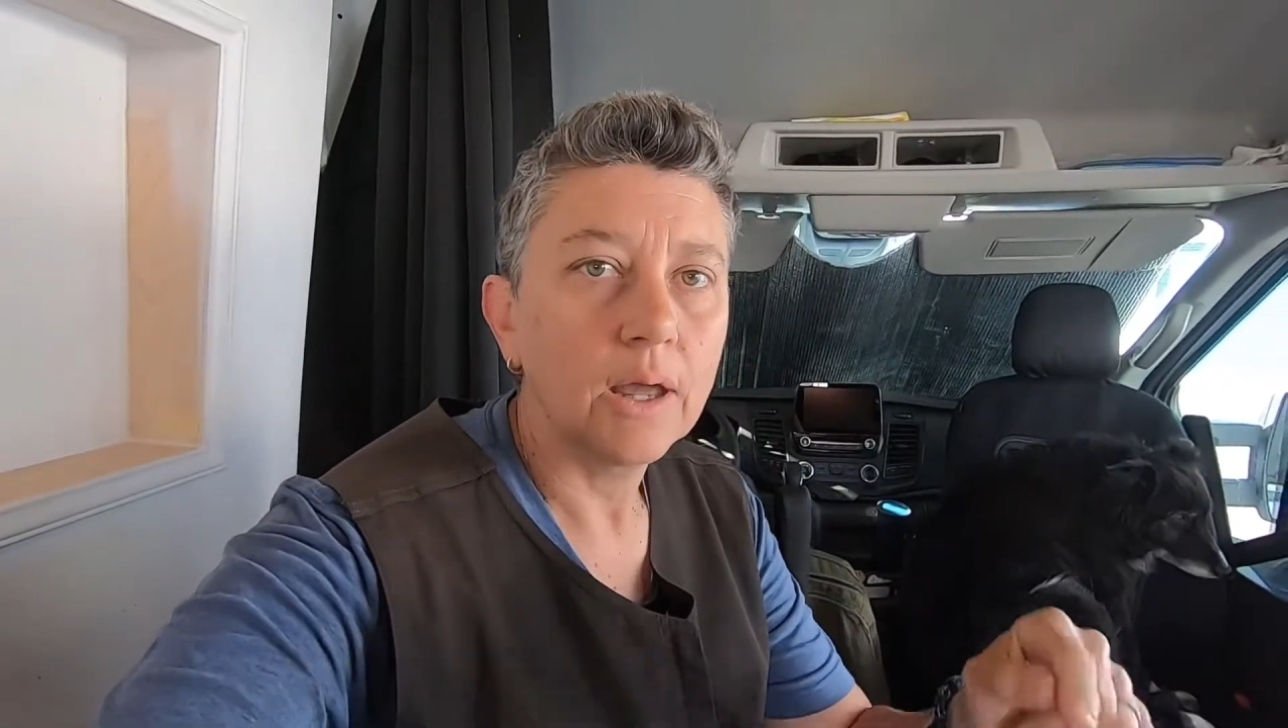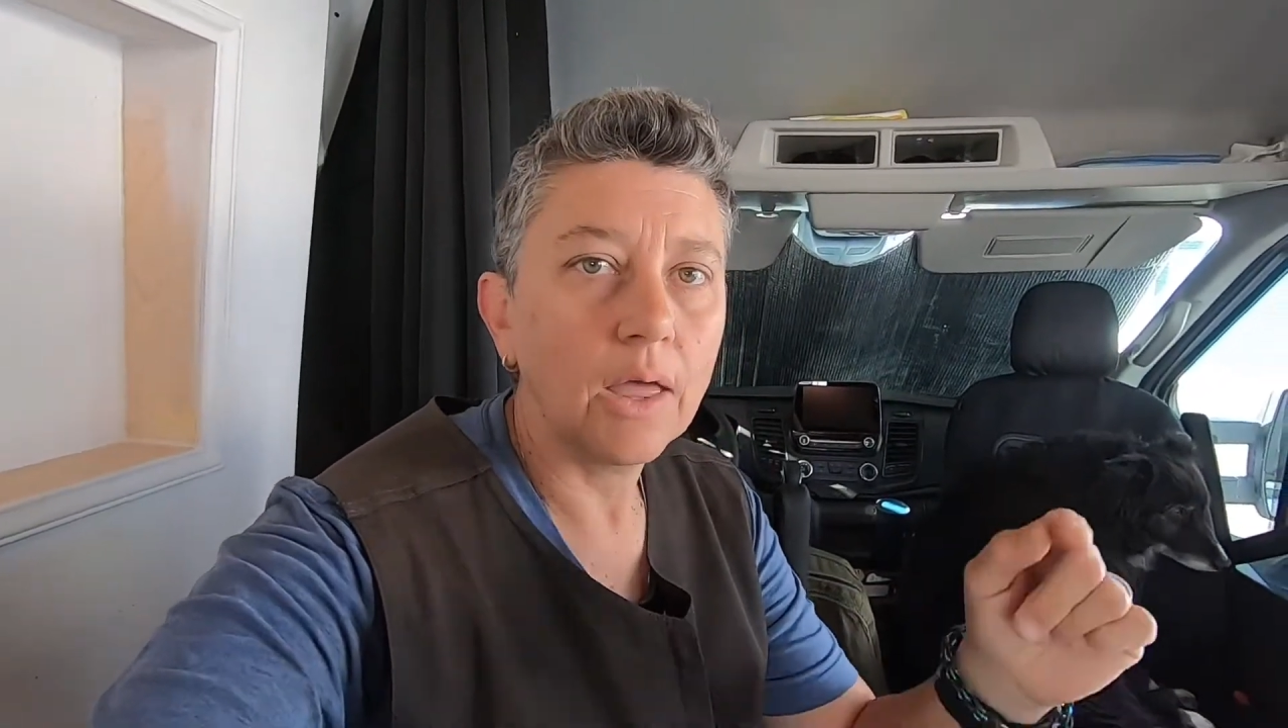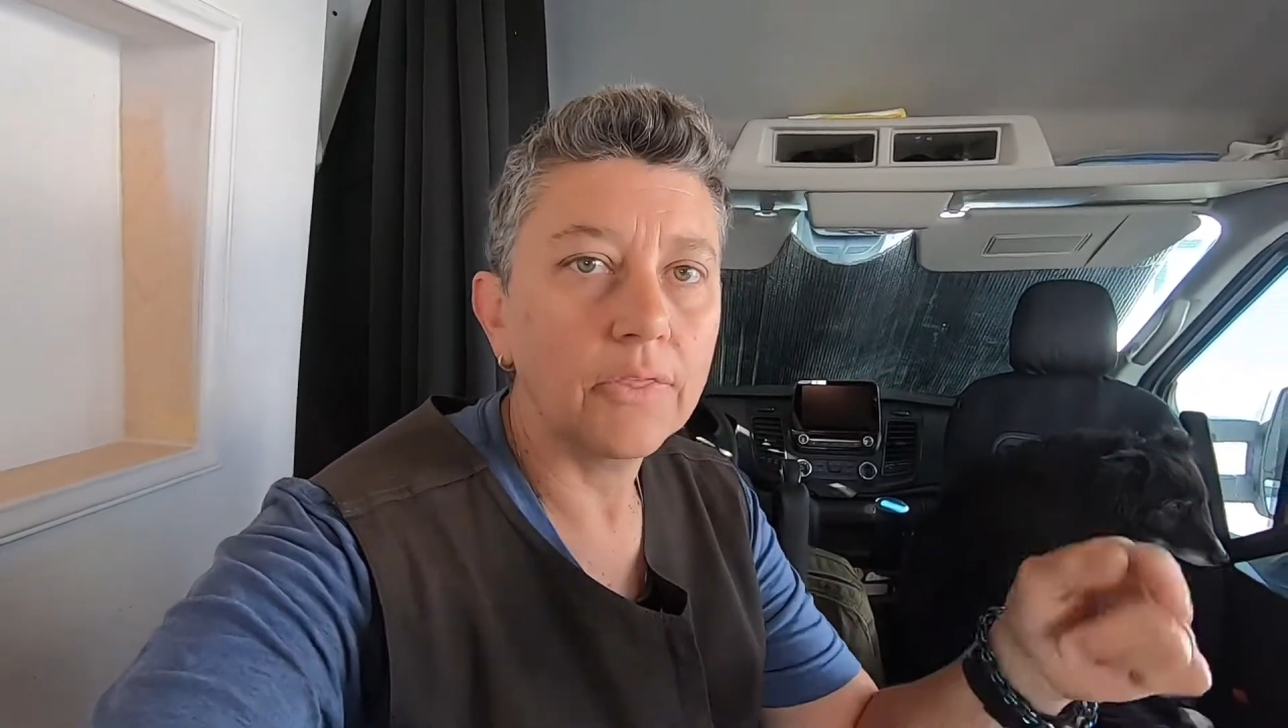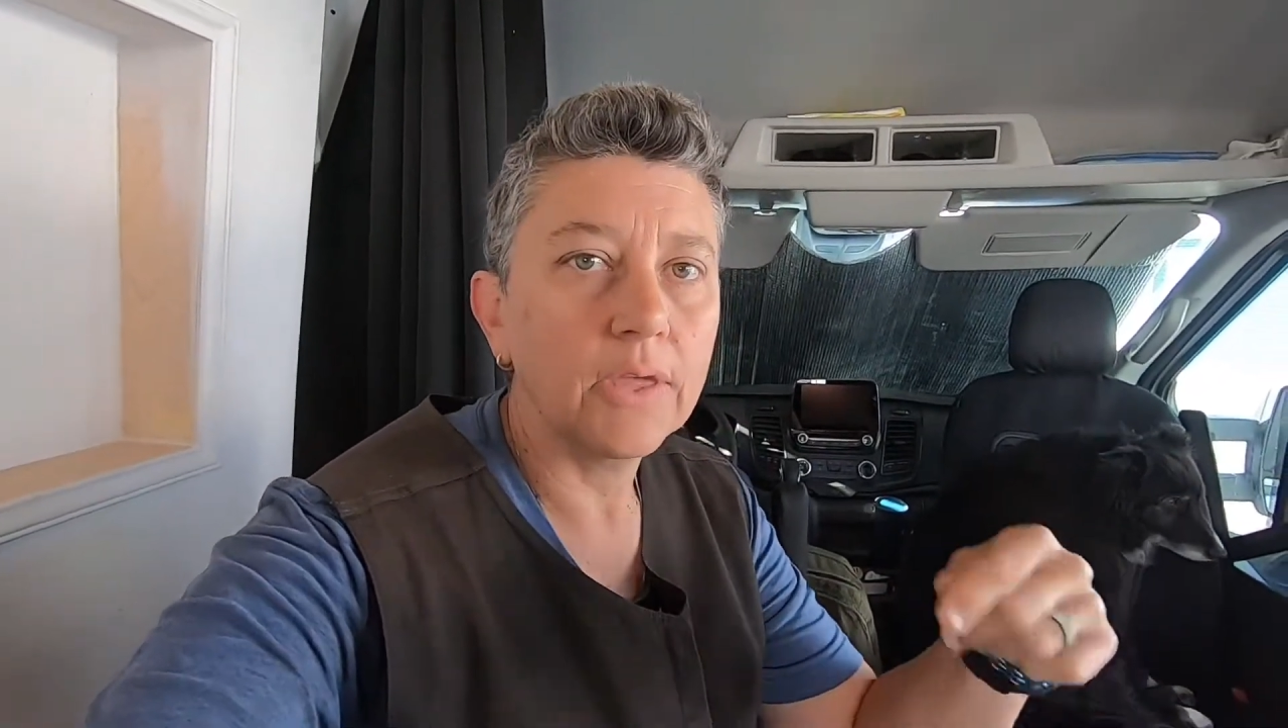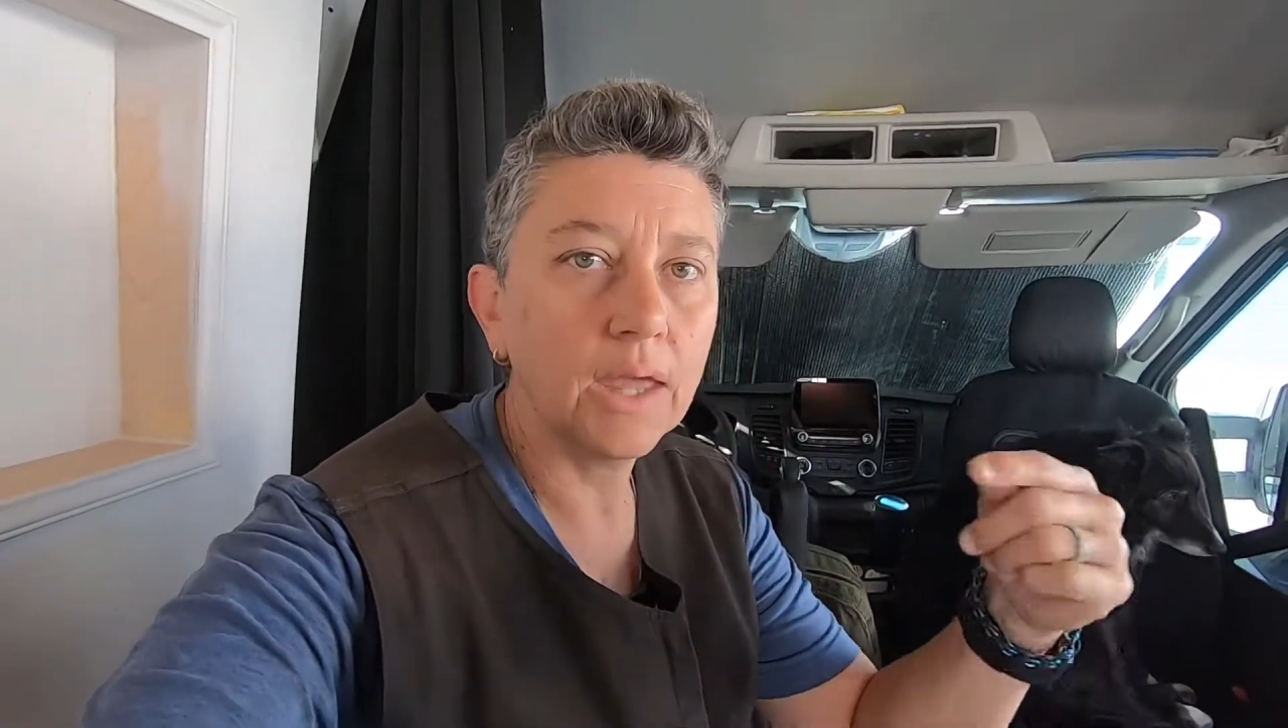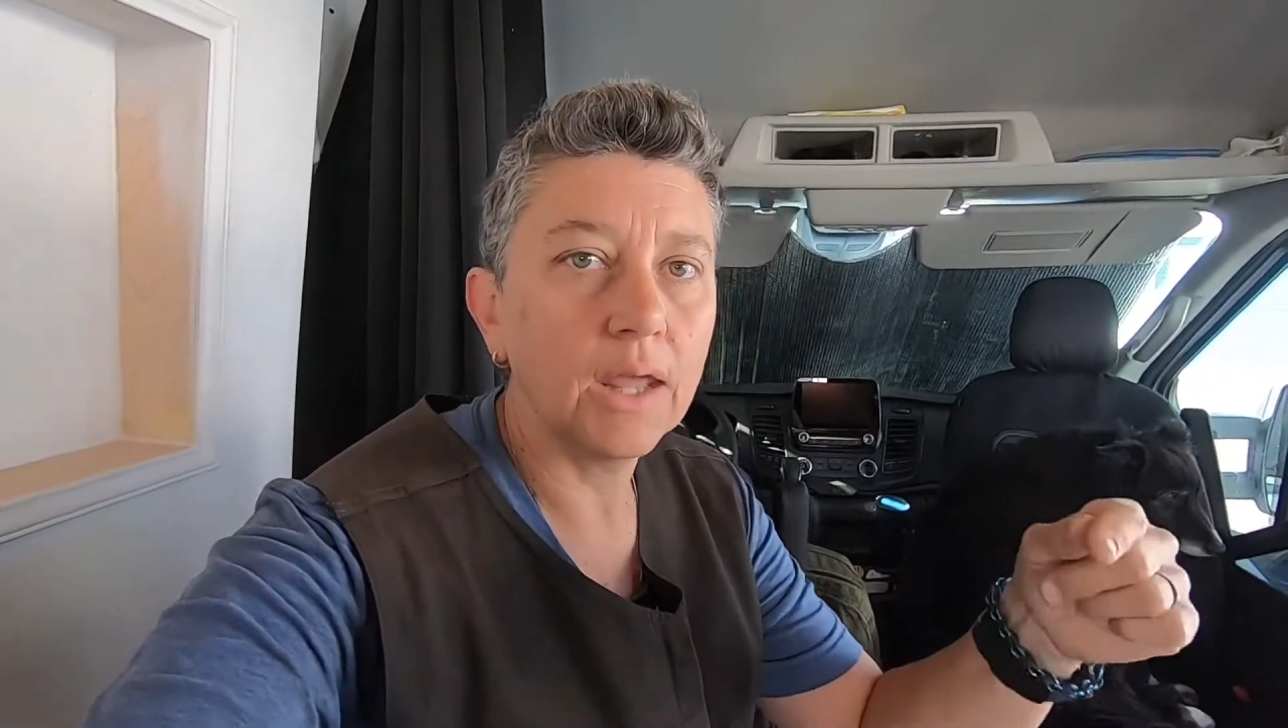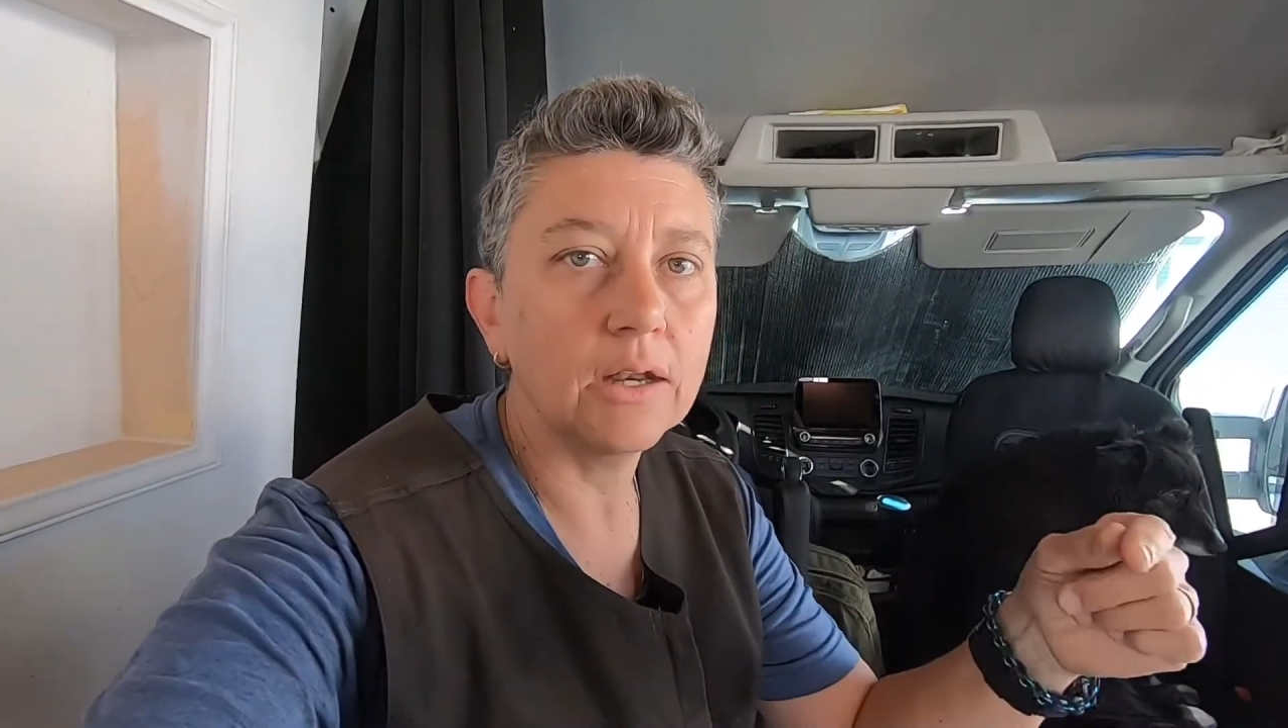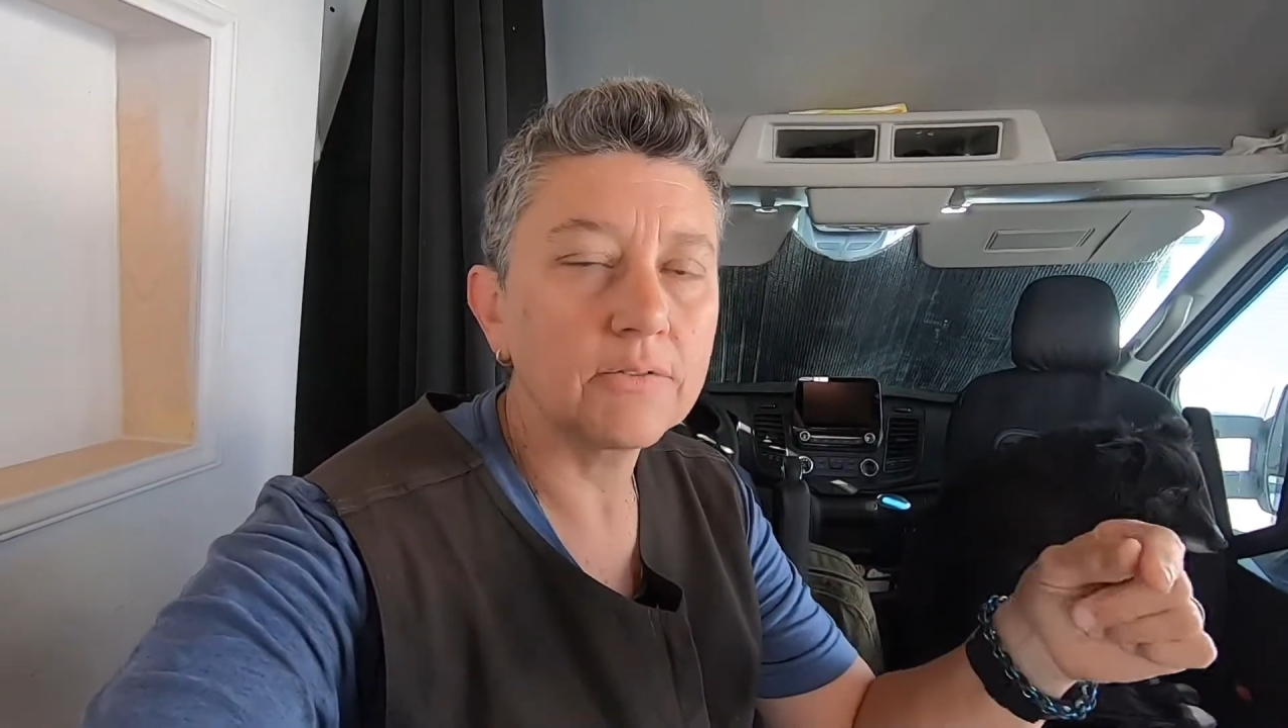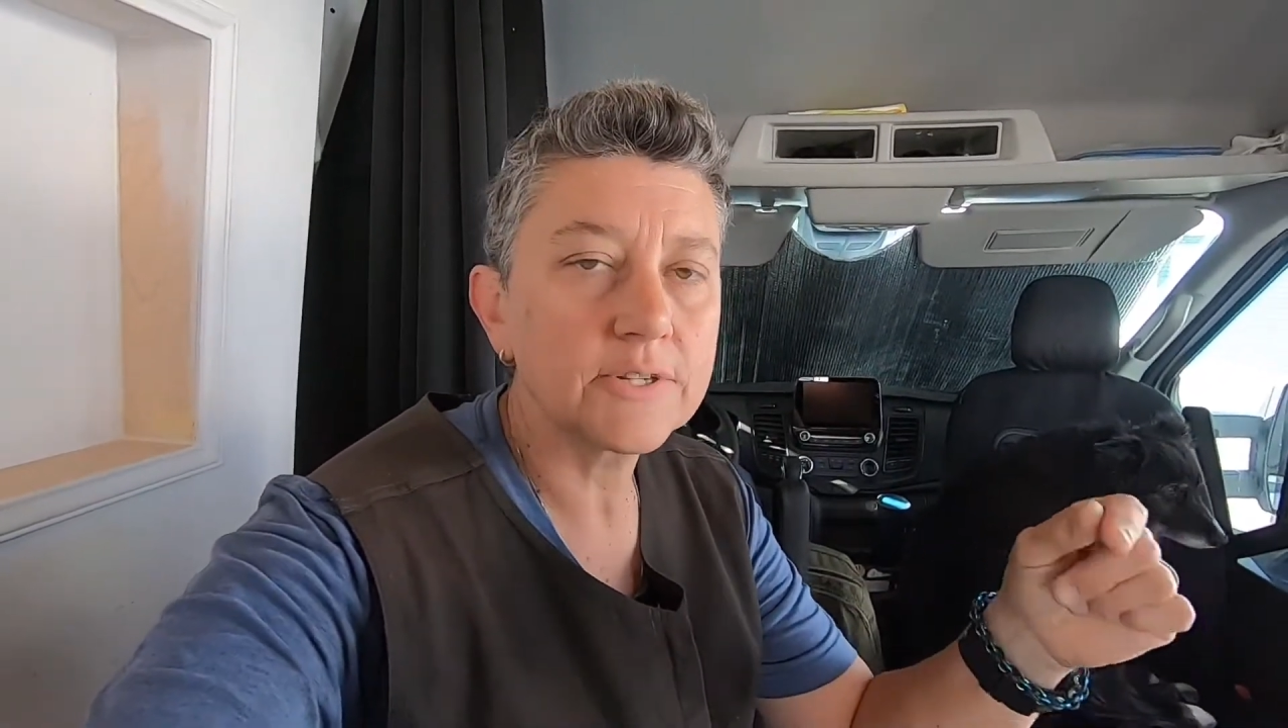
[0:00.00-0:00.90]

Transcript: at the end of